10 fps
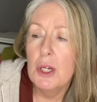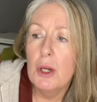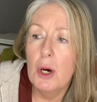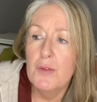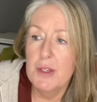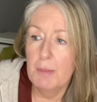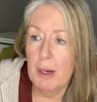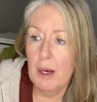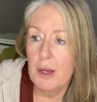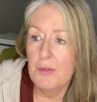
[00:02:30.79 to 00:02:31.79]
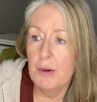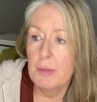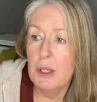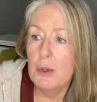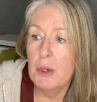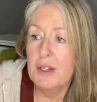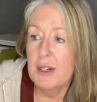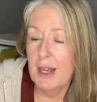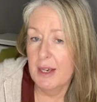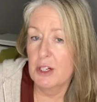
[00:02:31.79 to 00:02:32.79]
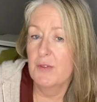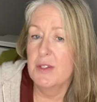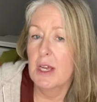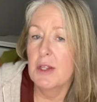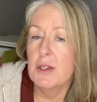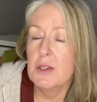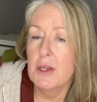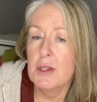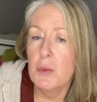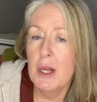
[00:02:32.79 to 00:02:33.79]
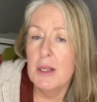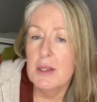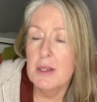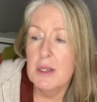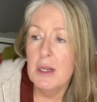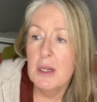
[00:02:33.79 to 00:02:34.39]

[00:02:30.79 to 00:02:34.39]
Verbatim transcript: of supply from you in the negative sense, as well as